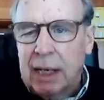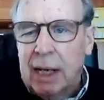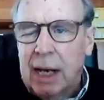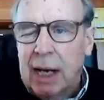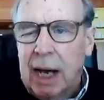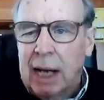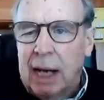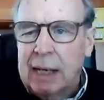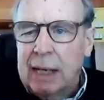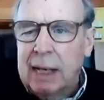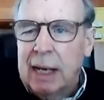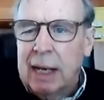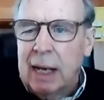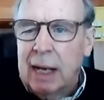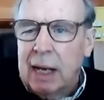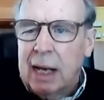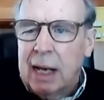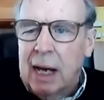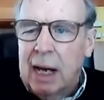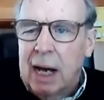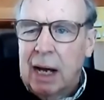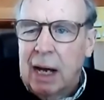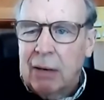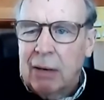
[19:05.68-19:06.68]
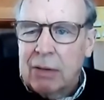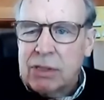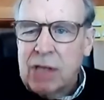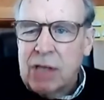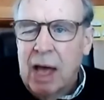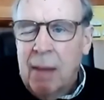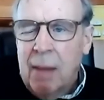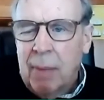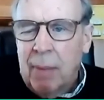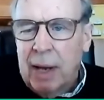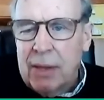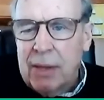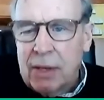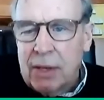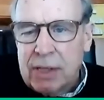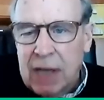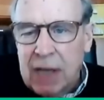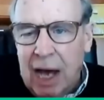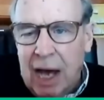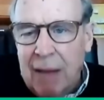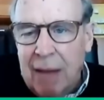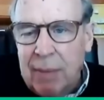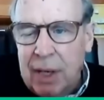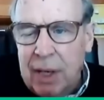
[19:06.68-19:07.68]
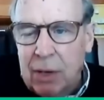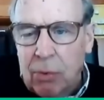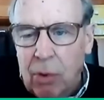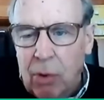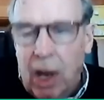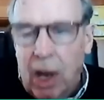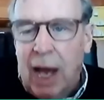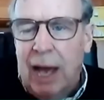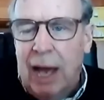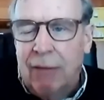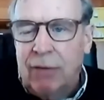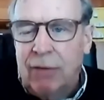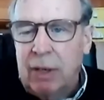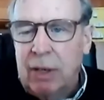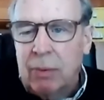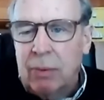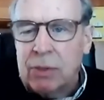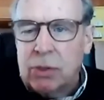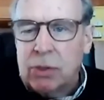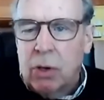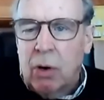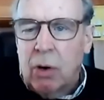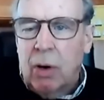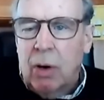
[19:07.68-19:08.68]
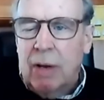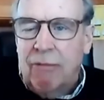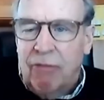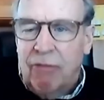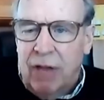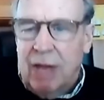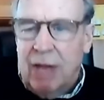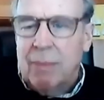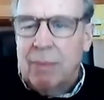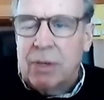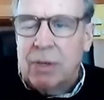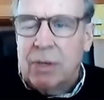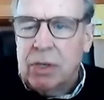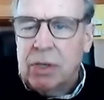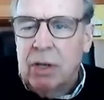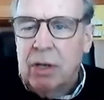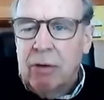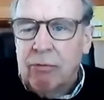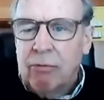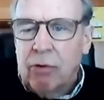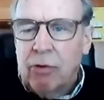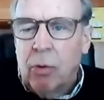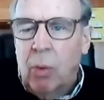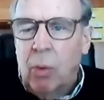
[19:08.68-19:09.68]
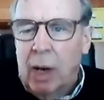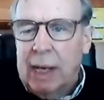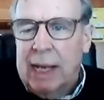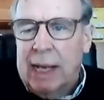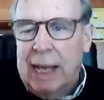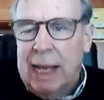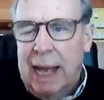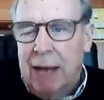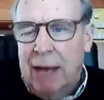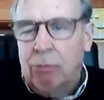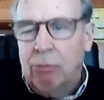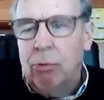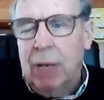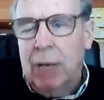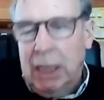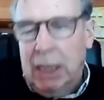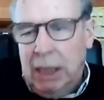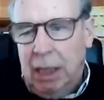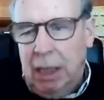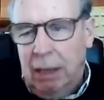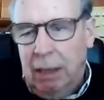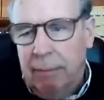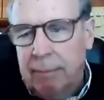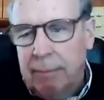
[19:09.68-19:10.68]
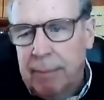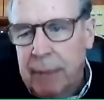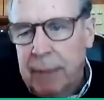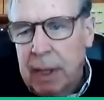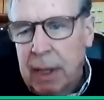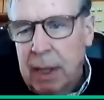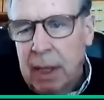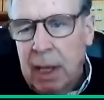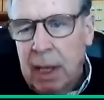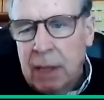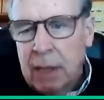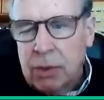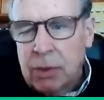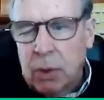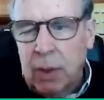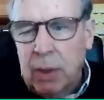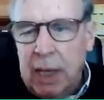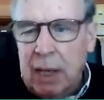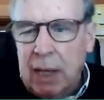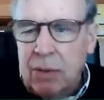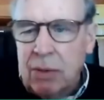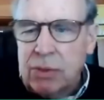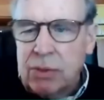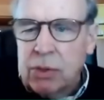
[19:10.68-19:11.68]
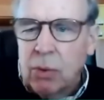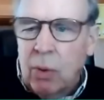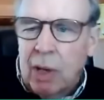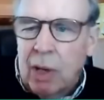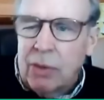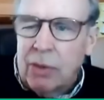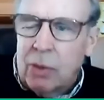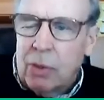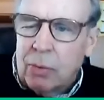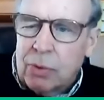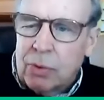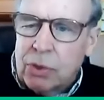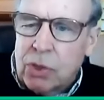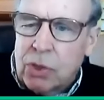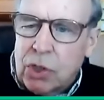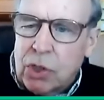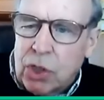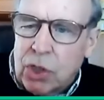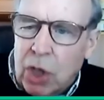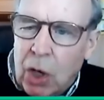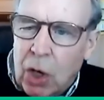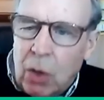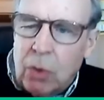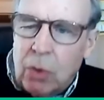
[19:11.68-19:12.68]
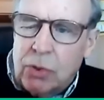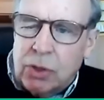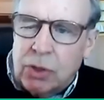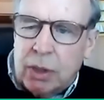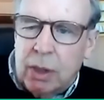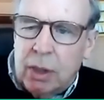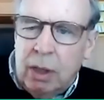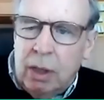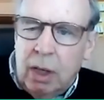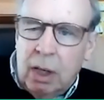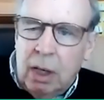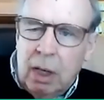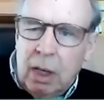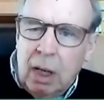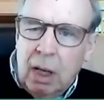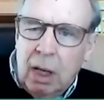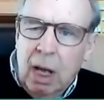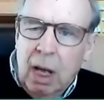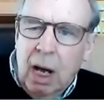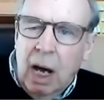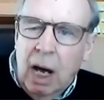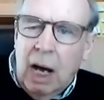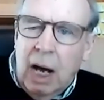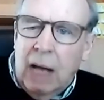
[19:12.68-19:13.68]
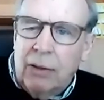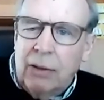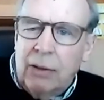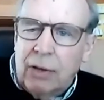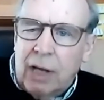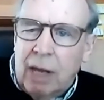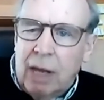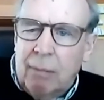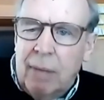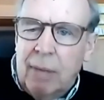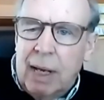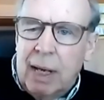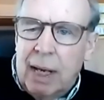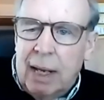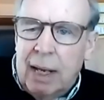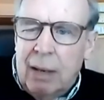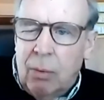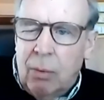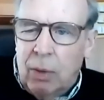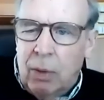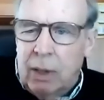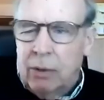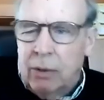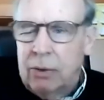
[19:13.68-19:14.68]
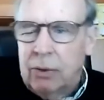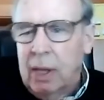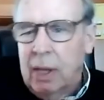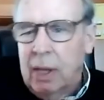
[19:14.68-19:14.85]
Continental Congress. By the time he arrived, he was already famous for what he had written. So he's the one that was chosen on the committee with